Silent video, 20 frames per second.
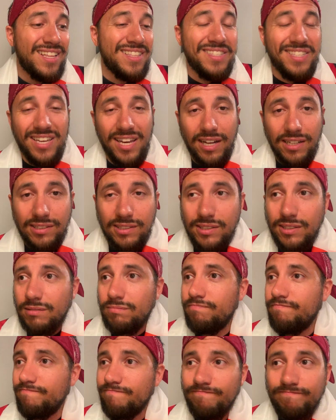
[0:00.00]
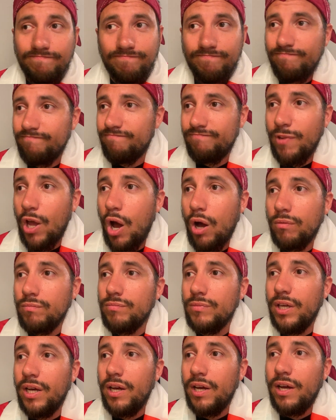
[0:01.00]
Diaz, no.
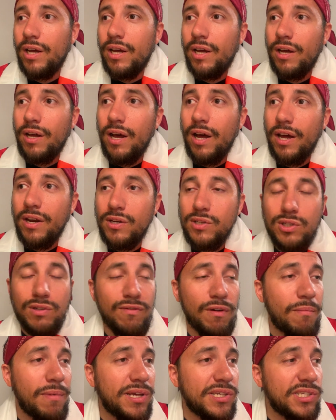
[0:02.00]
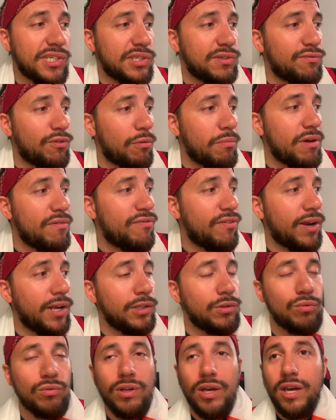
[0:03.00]
I received a message from a
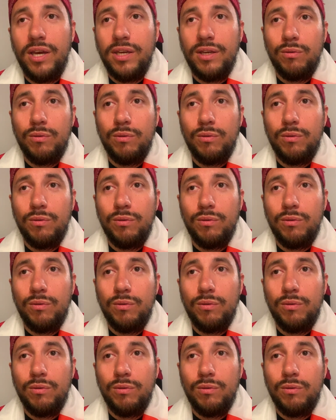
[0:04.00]
friend today.